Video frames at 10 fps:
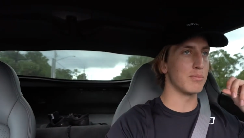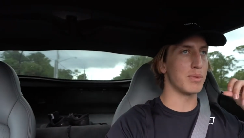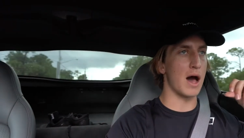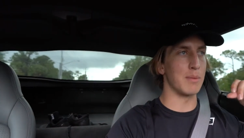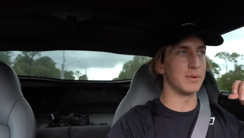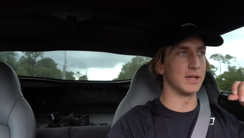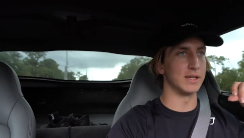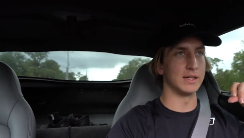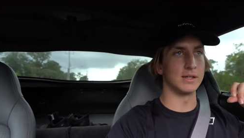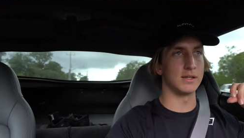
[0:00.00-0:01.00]

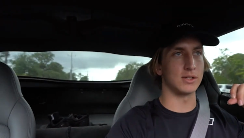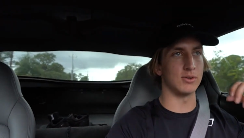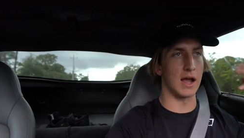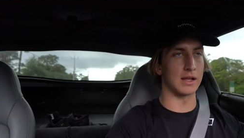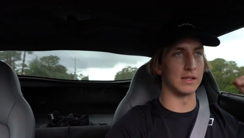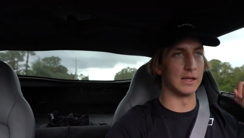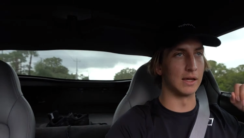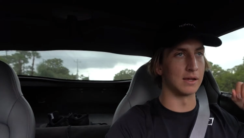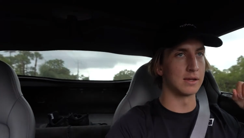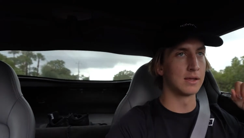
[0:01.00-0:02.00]
popping,
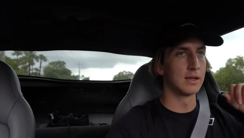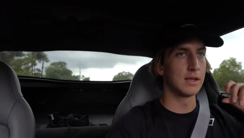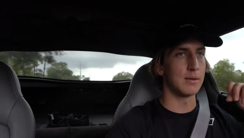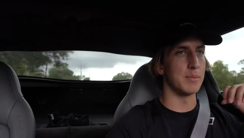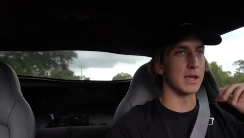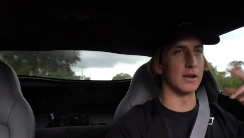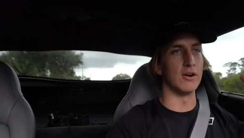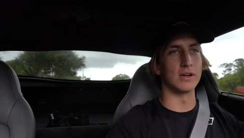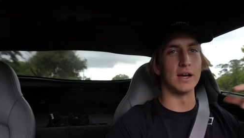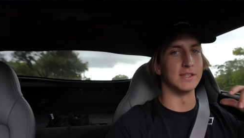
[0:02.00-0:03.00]
crackling, making
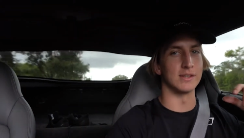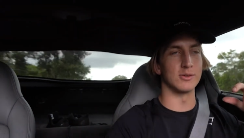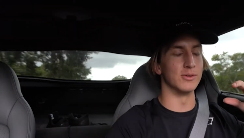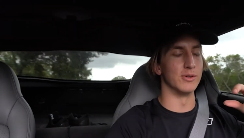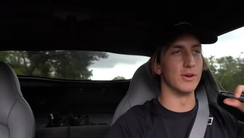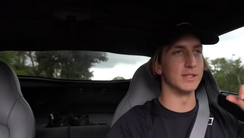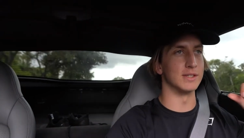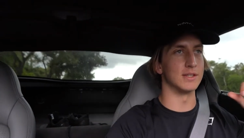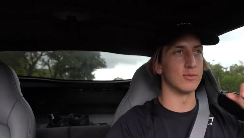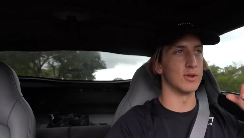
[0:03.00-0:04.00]
all kinds of cool
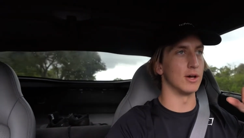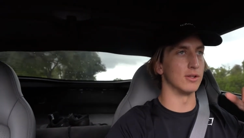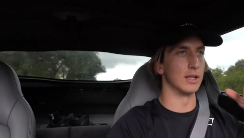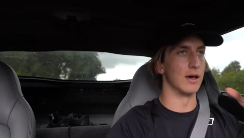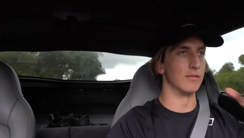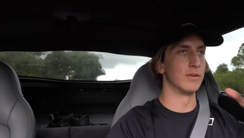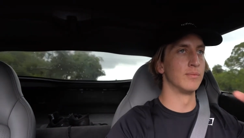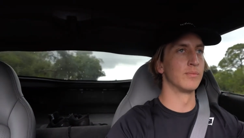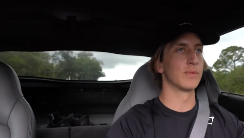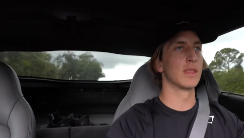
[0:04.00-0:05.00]
noises that we all love.
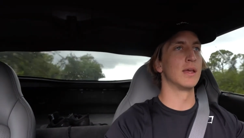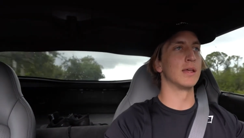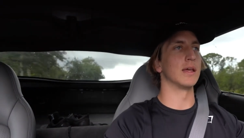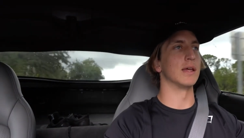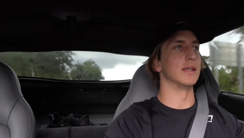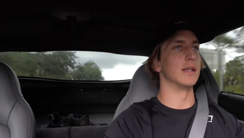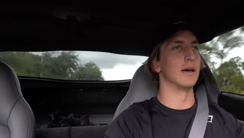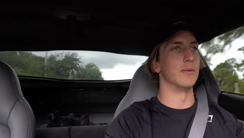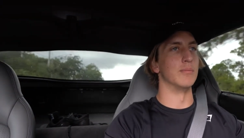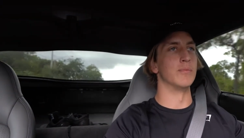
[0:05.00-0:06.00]
And
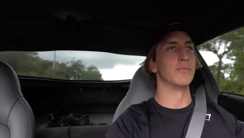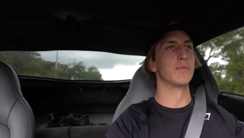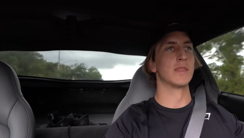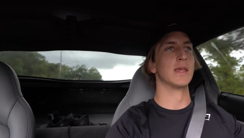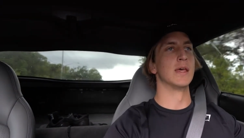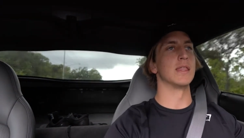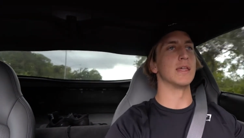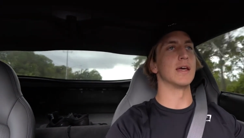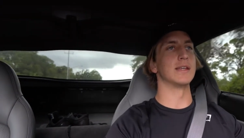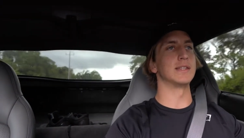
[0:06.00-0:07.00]

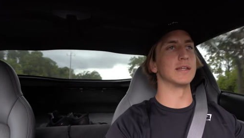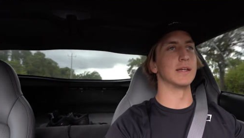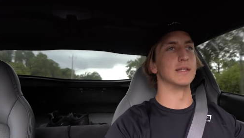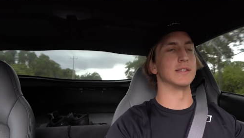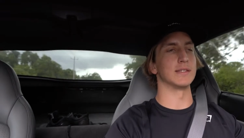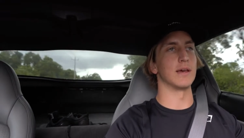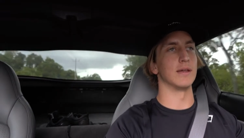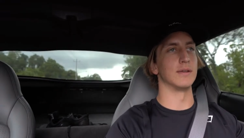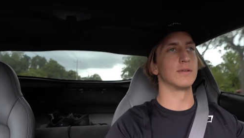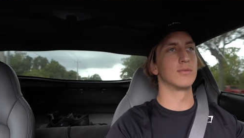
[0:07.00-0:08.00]
the nice thing is
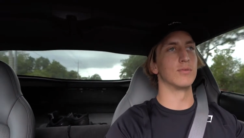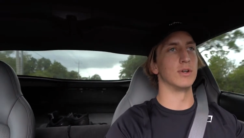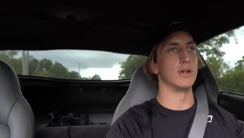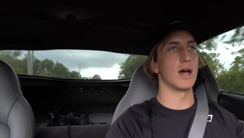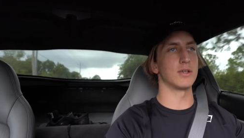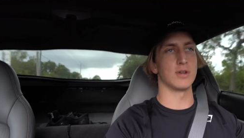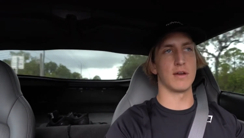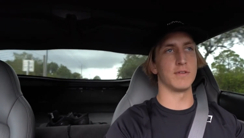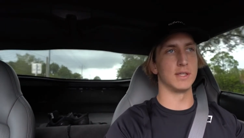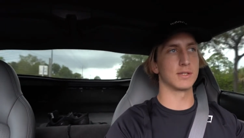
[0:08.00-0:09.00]
that when you're not
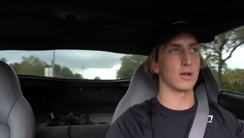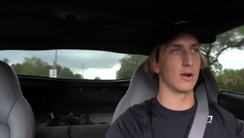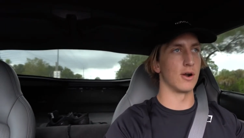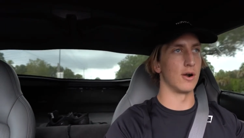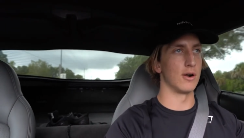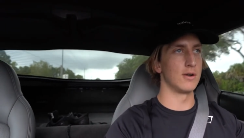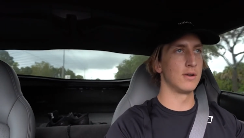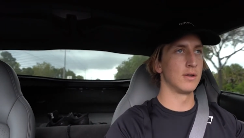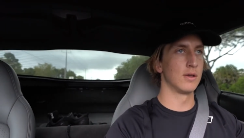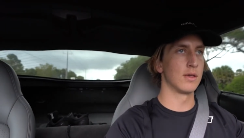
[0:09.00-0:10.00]
driving this car hard,
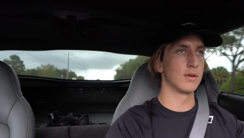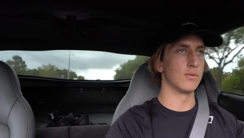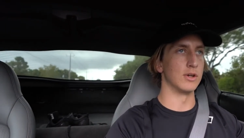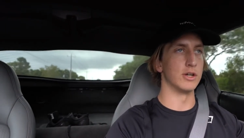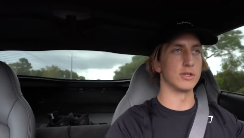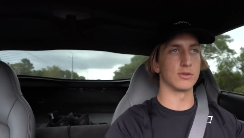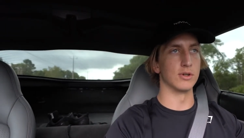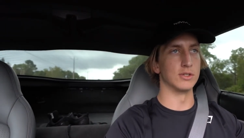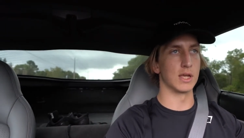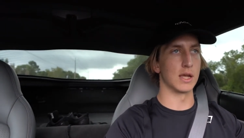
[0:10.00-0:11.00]
when you're just
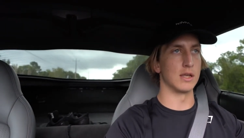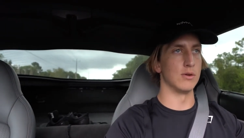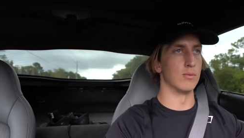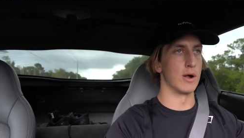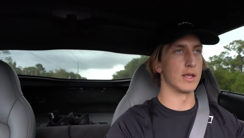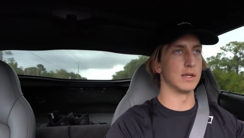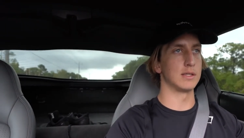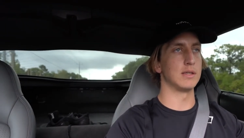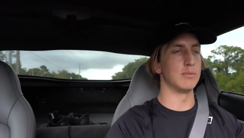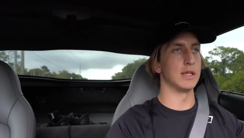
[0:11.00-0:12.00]
cruising and you want
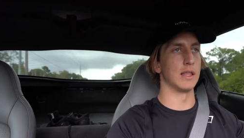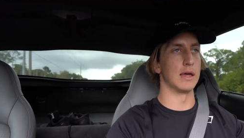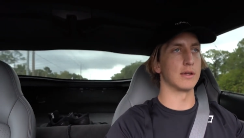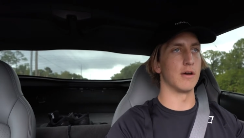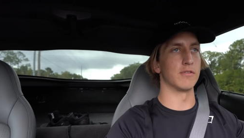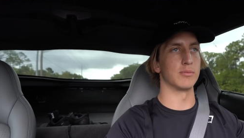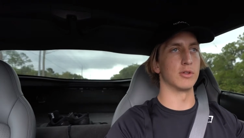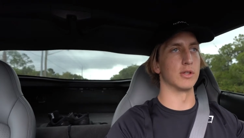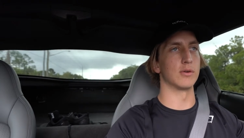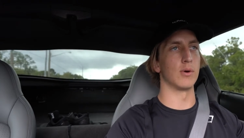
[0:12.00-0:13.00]
it to be like
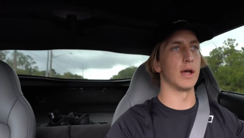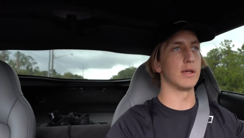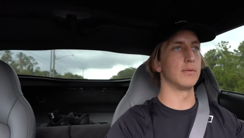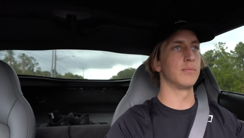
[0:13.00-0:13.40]
comfortable and quiet,